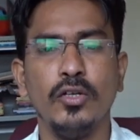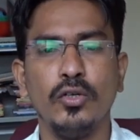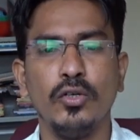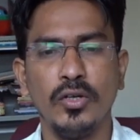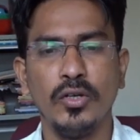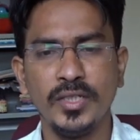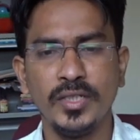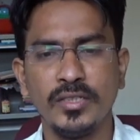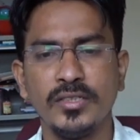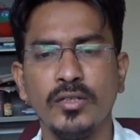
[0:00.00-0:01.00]
Toyfest is
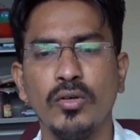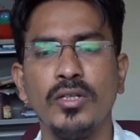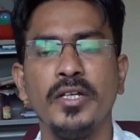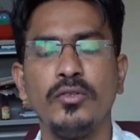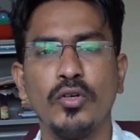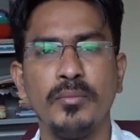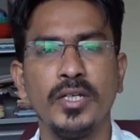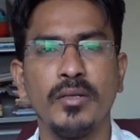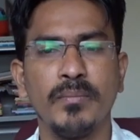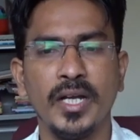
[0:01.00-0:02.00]
an online toy making
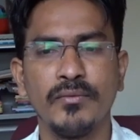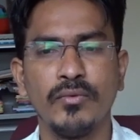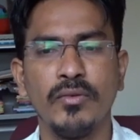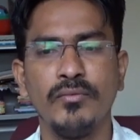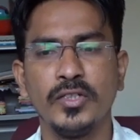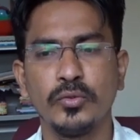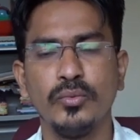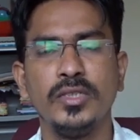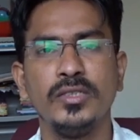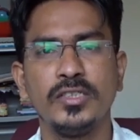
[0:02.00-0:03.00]
platform where
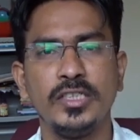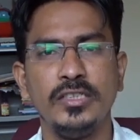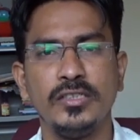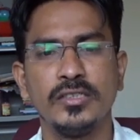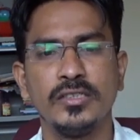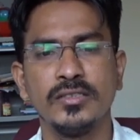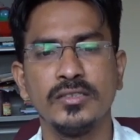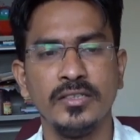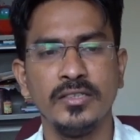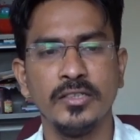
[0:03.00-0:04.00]
students, teachers and
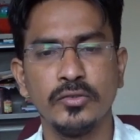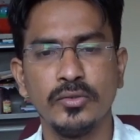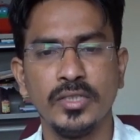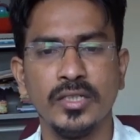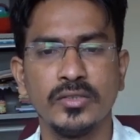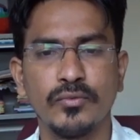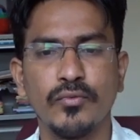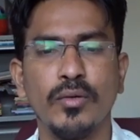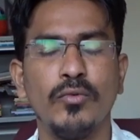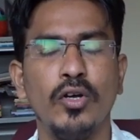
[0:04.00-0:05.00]
science enthusiasts from
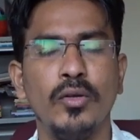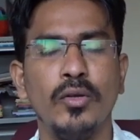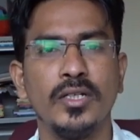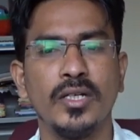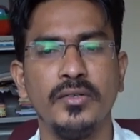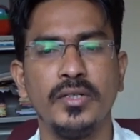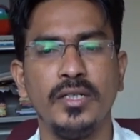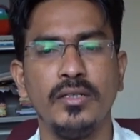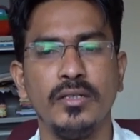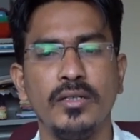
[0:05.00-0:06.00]
all over the country
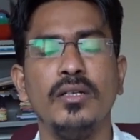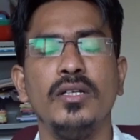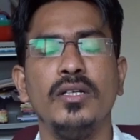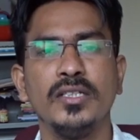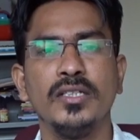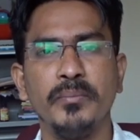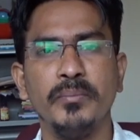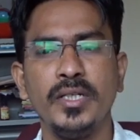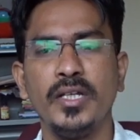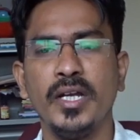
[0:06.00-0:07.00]
can submit
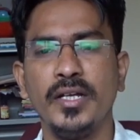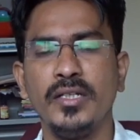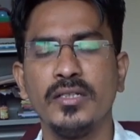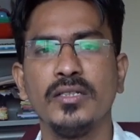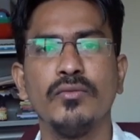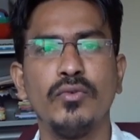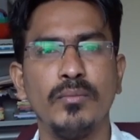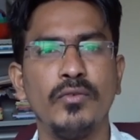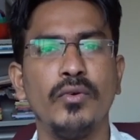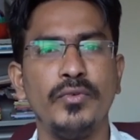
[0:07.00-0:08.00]
their ideas in the form of
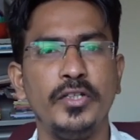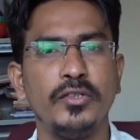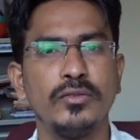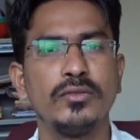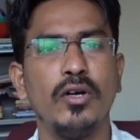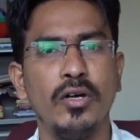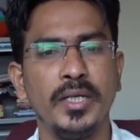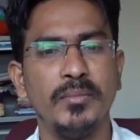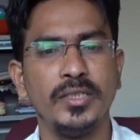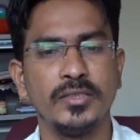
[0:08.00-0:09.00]
videos or
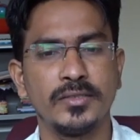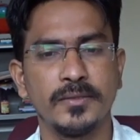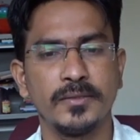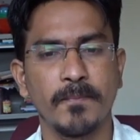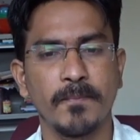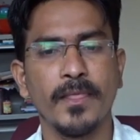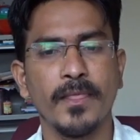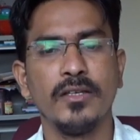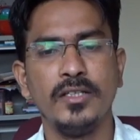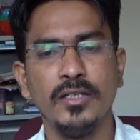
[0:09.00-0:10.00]
images.
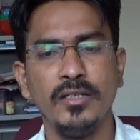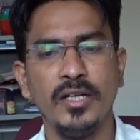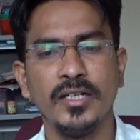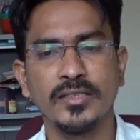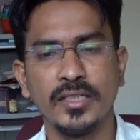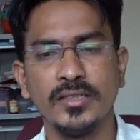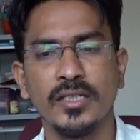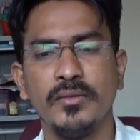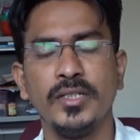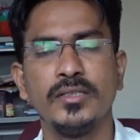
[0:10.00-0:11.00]
Here at Science
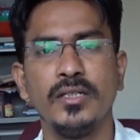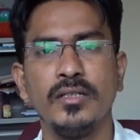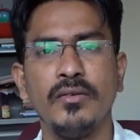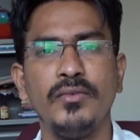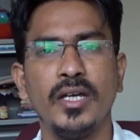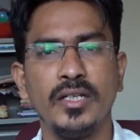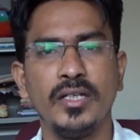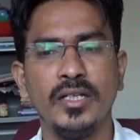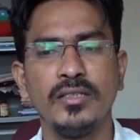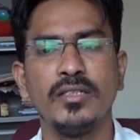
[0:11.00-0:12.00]
Activity Center, we are
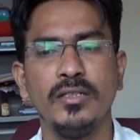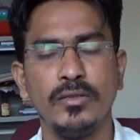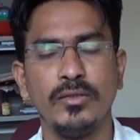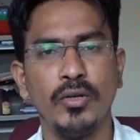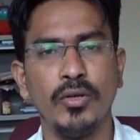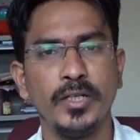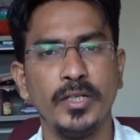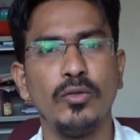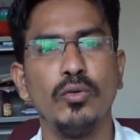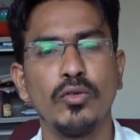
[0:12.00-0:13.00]
engaged in developing
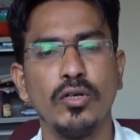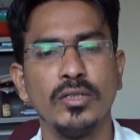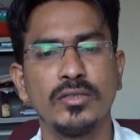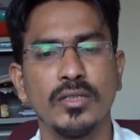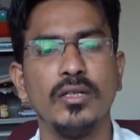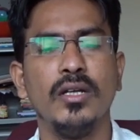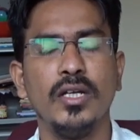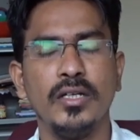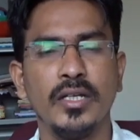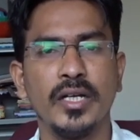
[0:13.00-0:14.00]
low-cost,
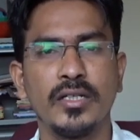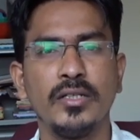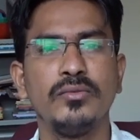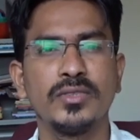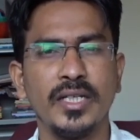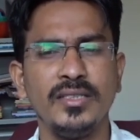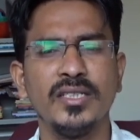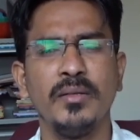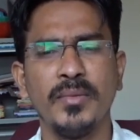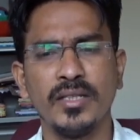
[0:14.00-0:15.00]
interactive science and
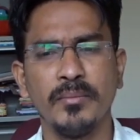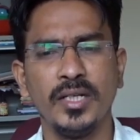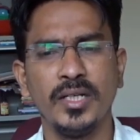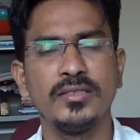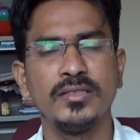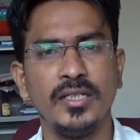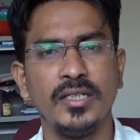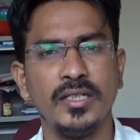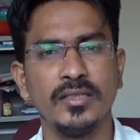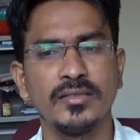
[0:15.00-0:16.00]
mathematics
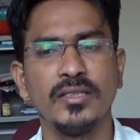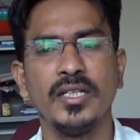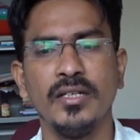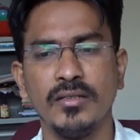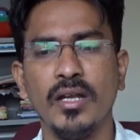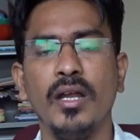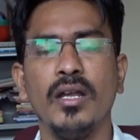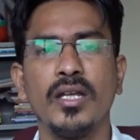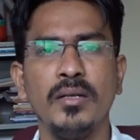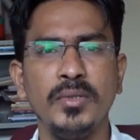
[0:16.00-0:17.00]
ideas that
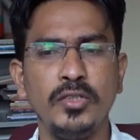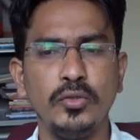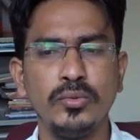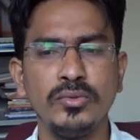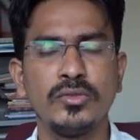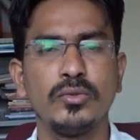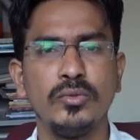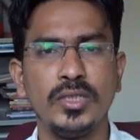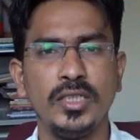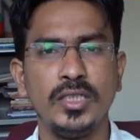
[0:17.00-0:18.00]
can be used to
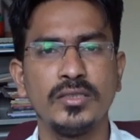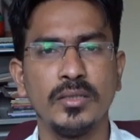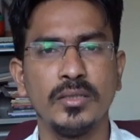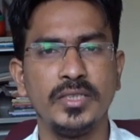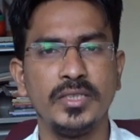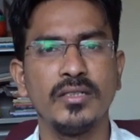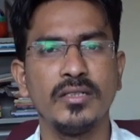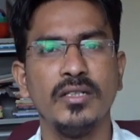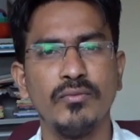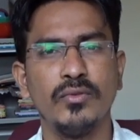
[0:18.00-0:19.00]
teach subject in a
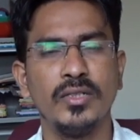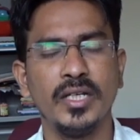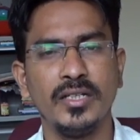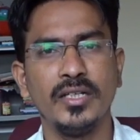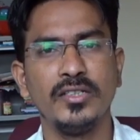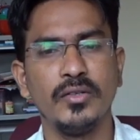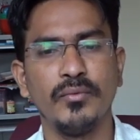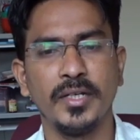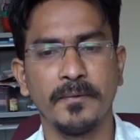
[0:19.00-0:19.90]
fun and engaging way.